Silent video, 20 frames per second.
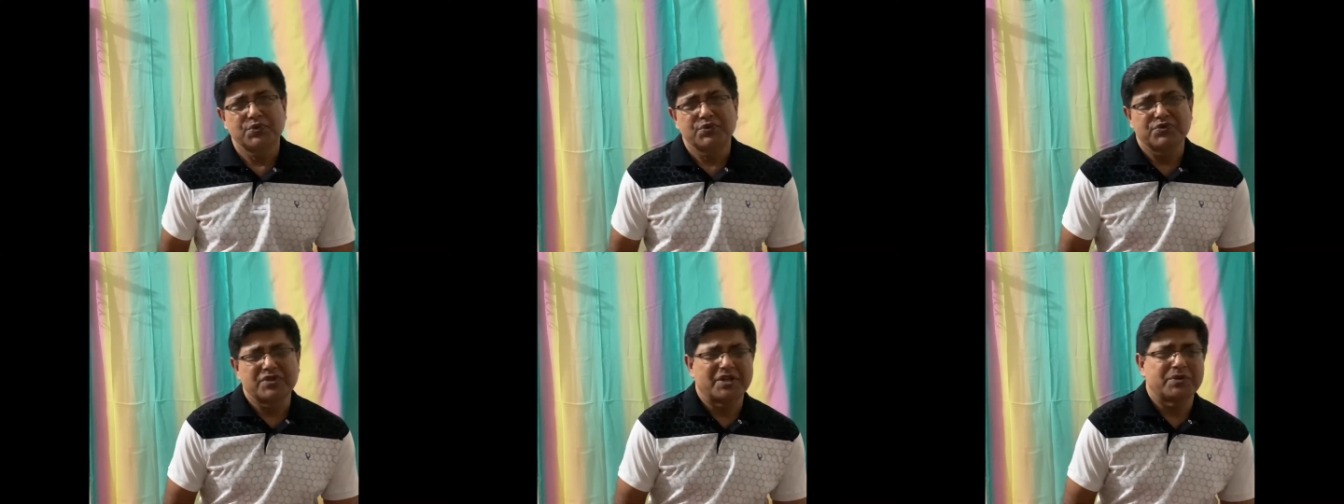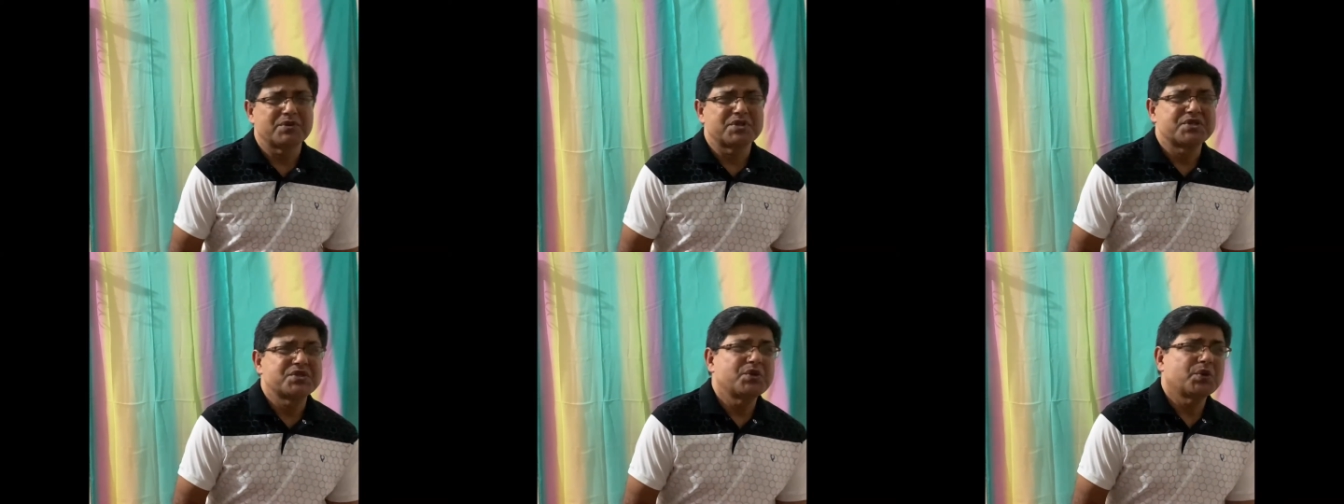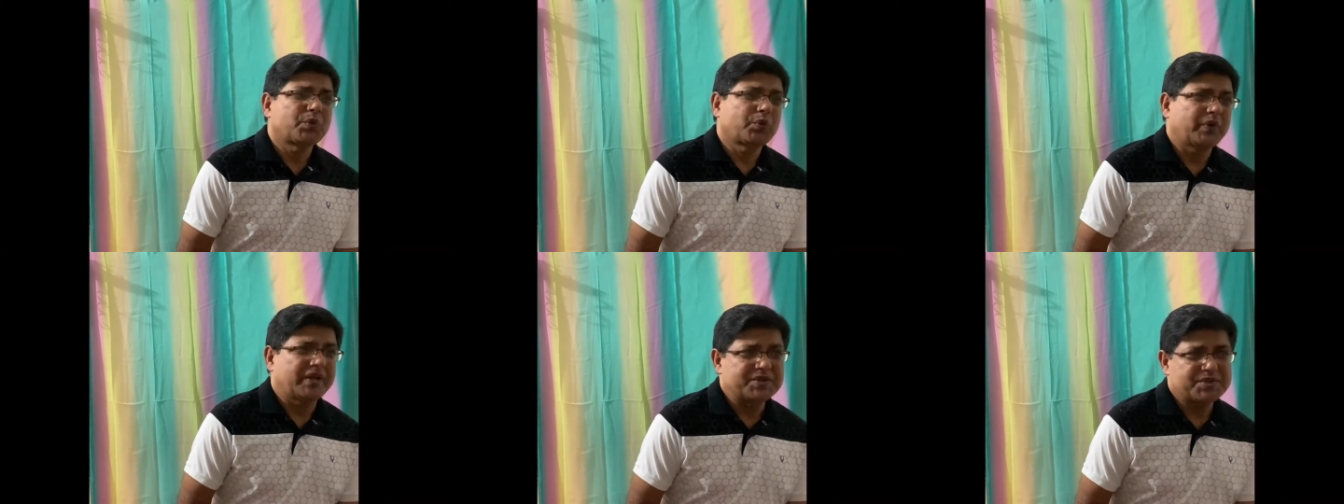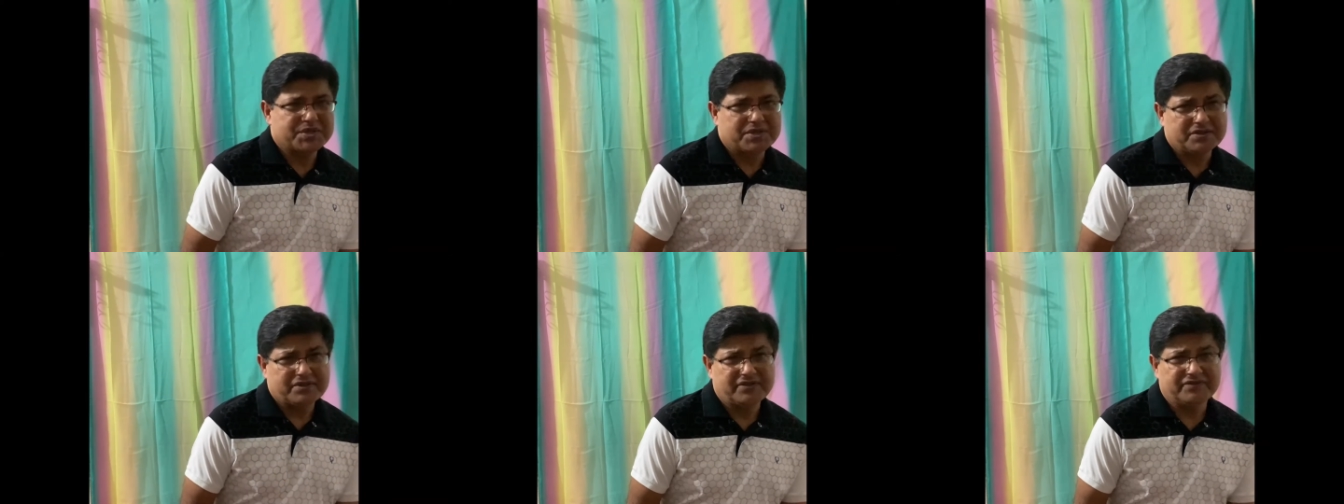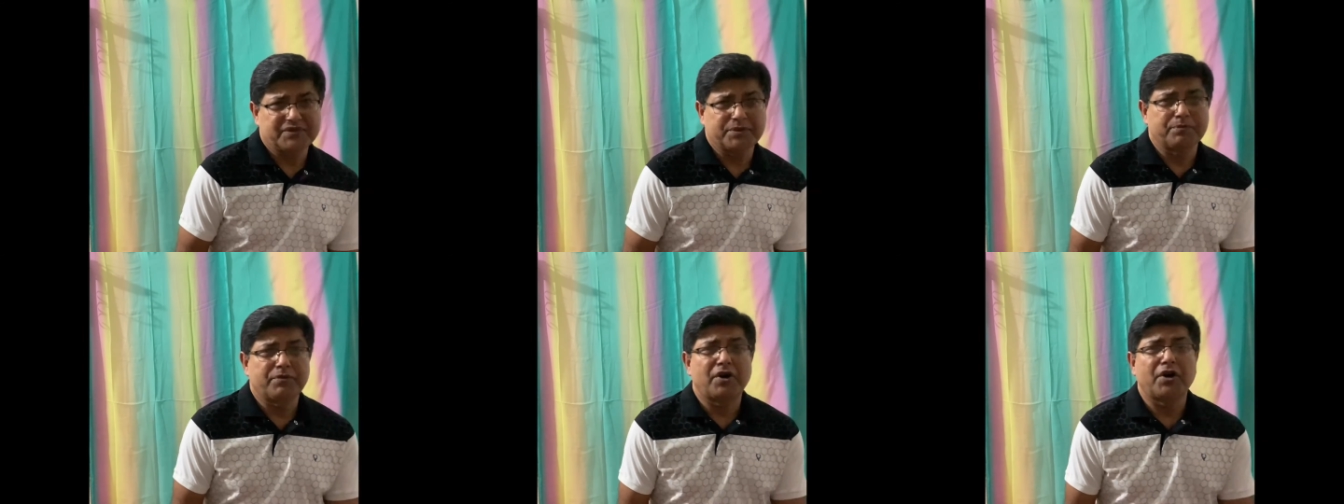there was no question of the
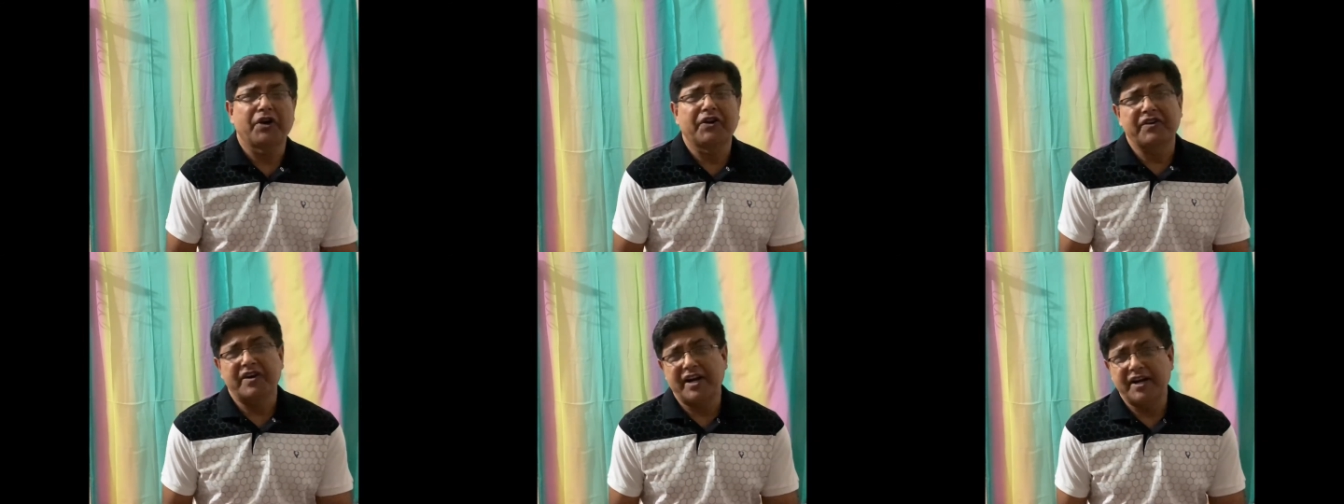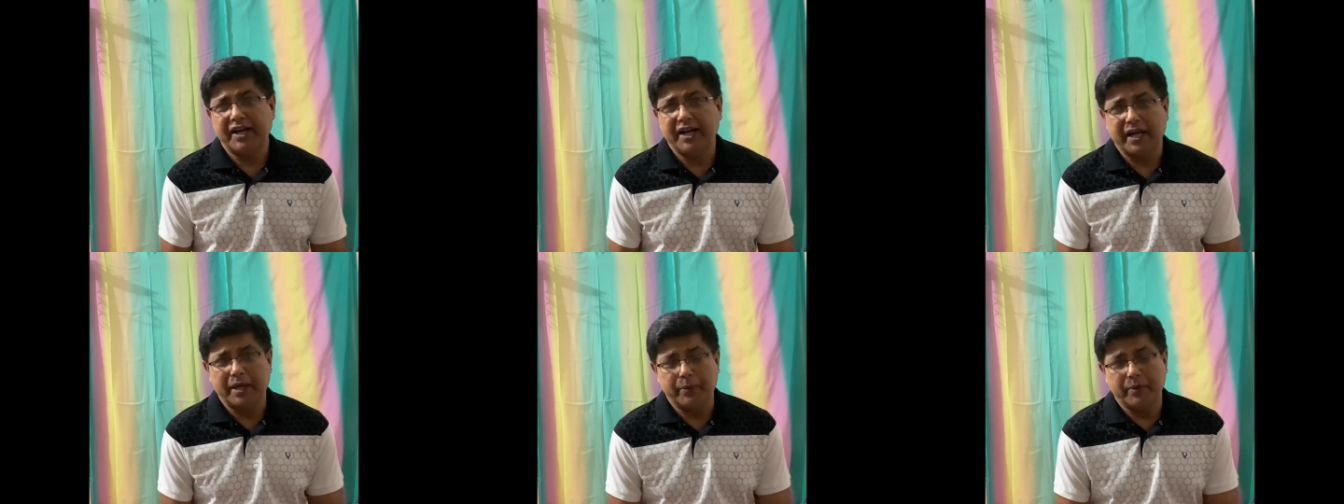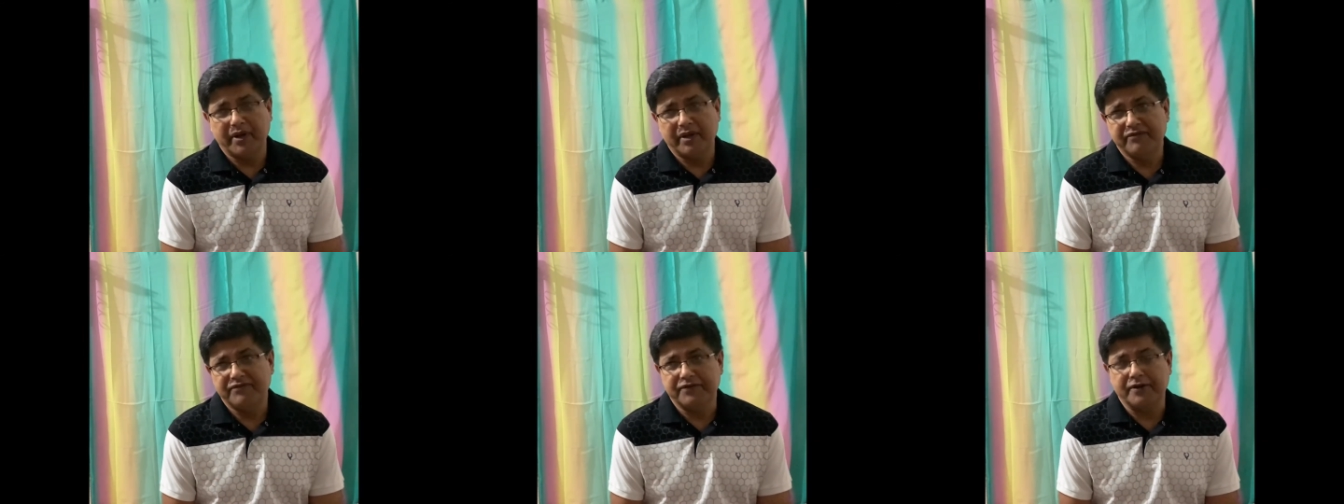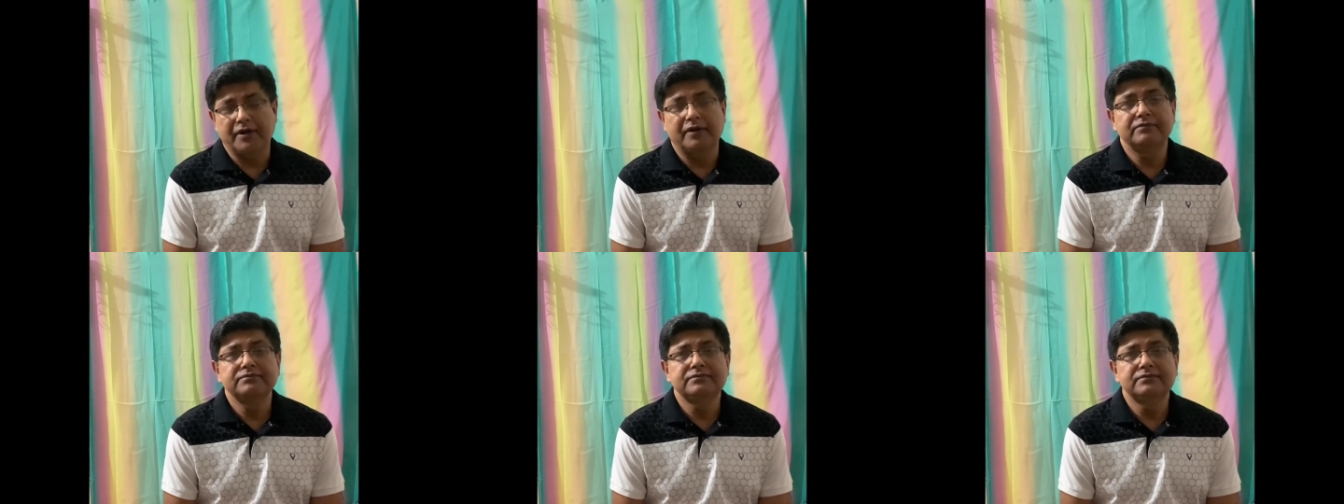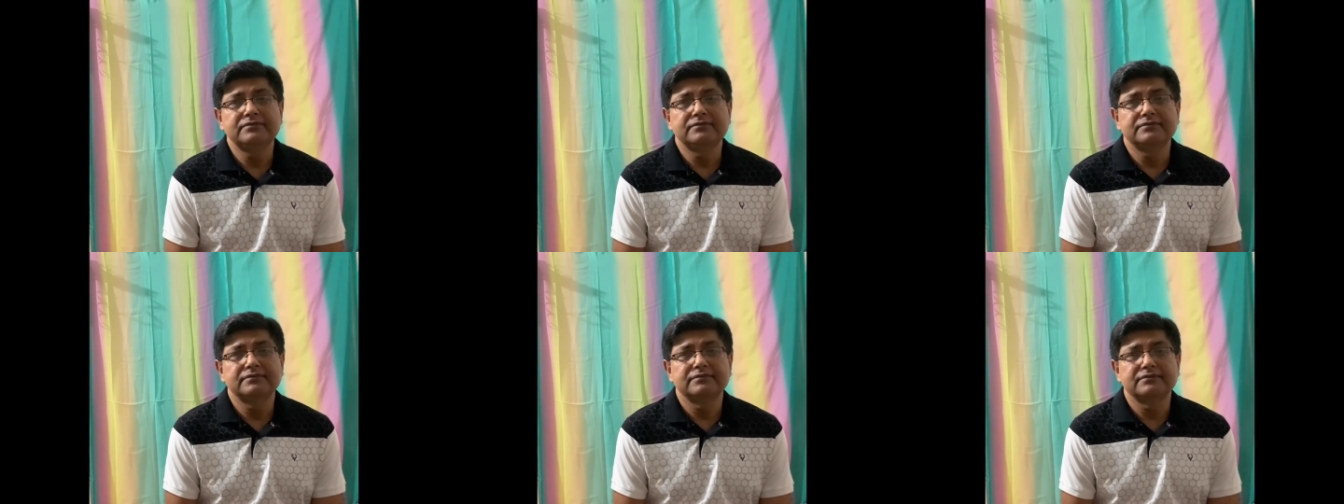boy running away from
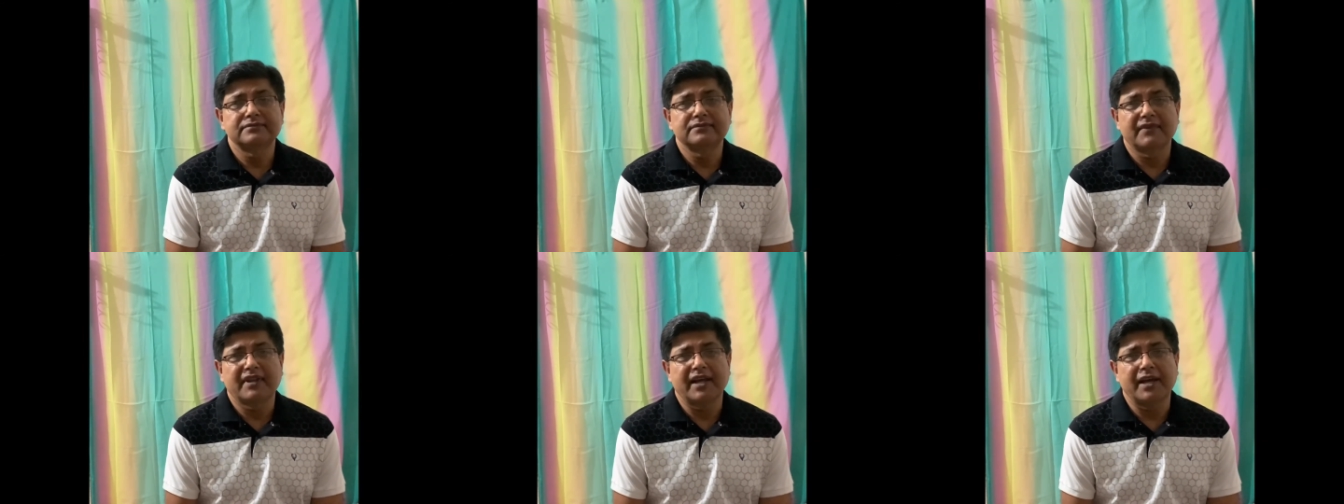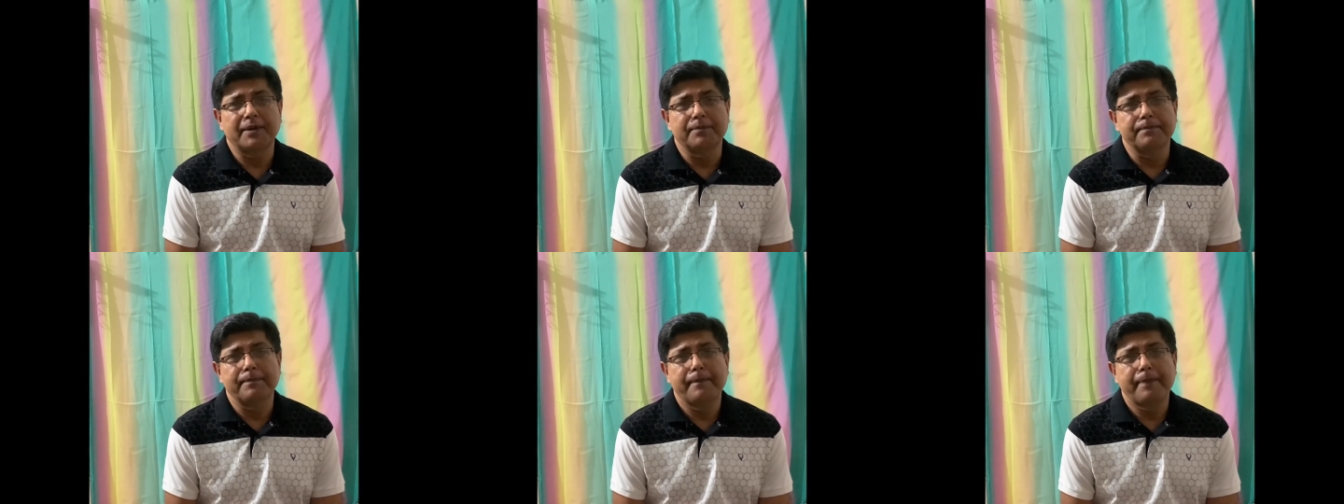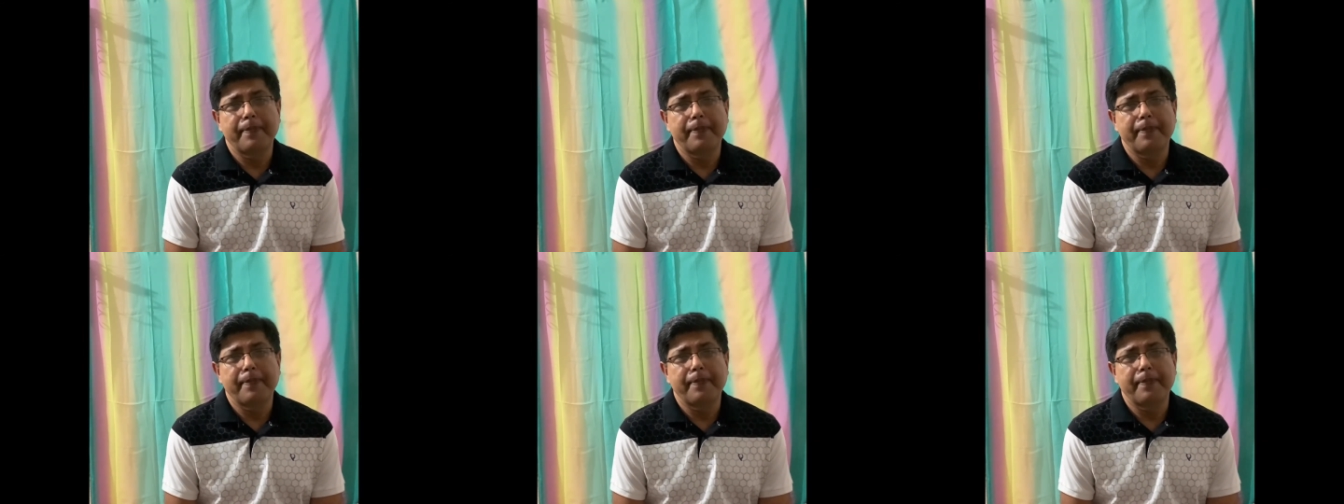them.